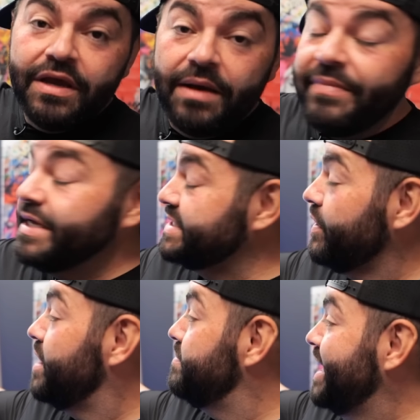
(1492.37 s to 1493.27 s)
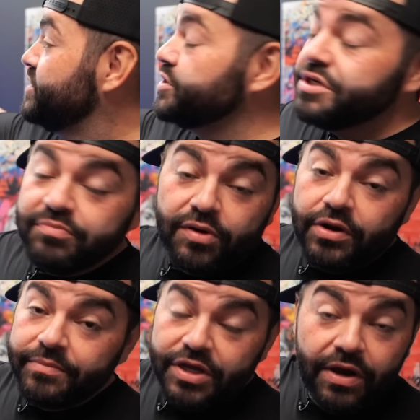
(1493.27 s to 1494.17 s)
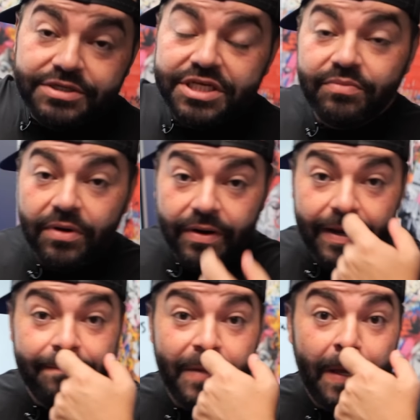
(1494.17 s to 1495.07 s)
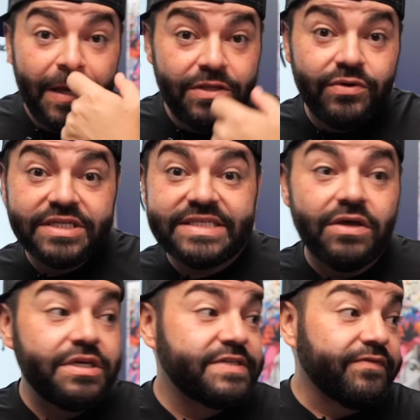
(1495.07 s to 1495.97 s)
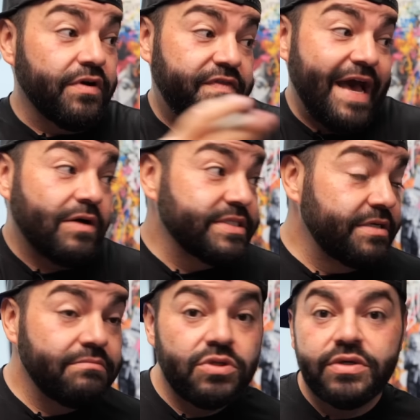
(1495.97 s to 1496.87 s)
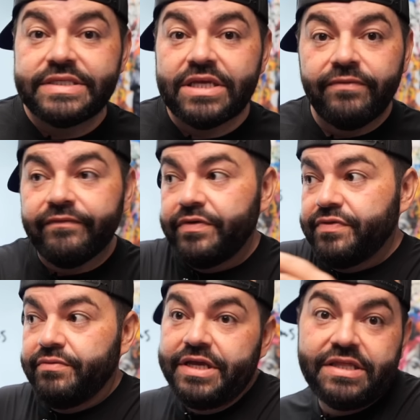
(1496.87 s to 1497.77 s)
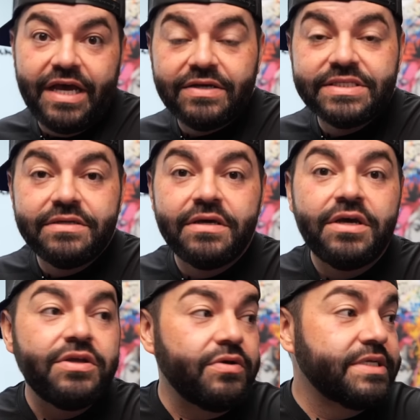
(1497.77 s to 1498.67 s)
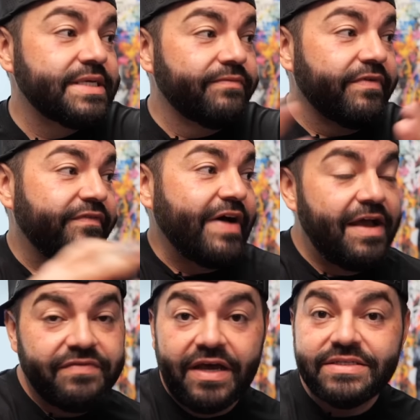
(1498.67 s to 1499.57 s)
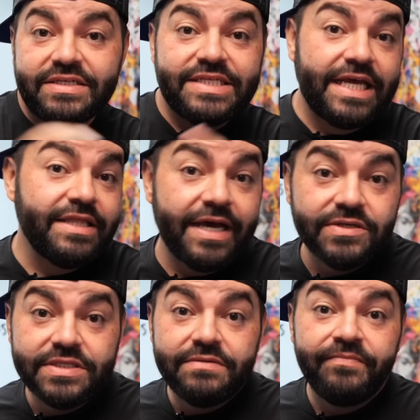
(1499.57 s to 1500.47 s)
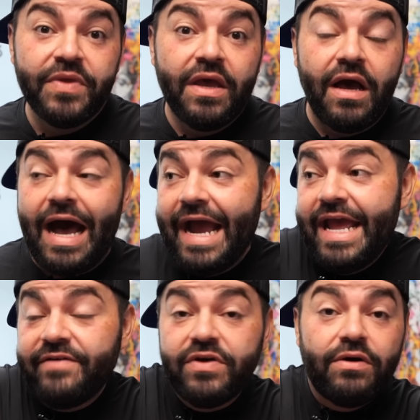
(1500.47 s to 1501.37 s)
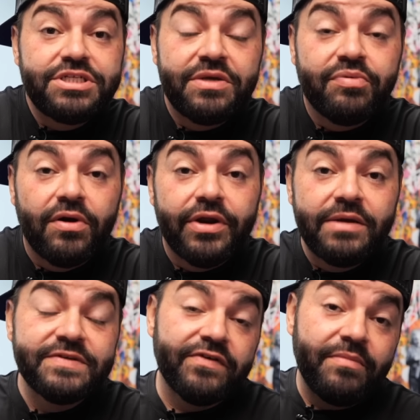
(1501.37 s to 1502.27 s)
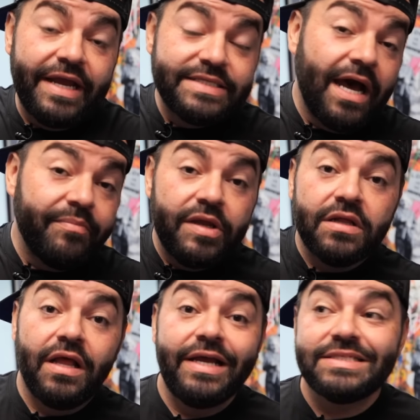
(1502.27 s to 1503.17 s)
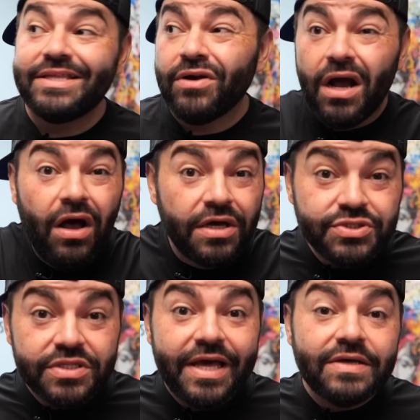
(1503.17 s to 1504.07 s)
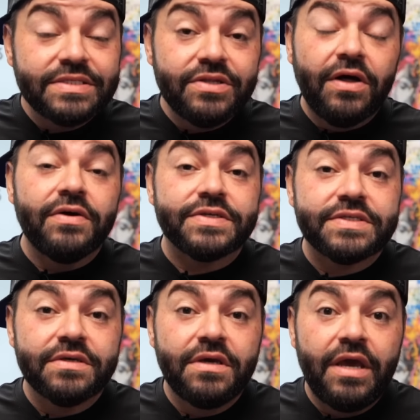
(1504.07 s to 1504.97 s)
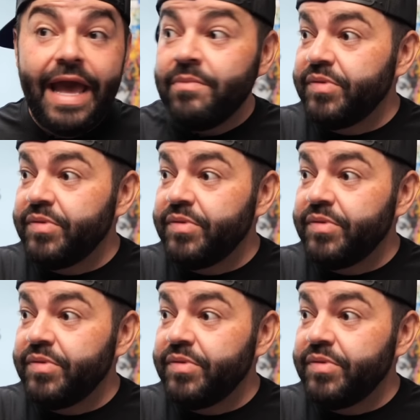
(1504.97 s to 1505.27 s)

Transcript: a mentorship program, a coaching program, you could sell these for $1,000, you could sell them for $3,000, you could sell them for $5,000, $10,000. I have coaching programs for my top end clients. They're $100,000 and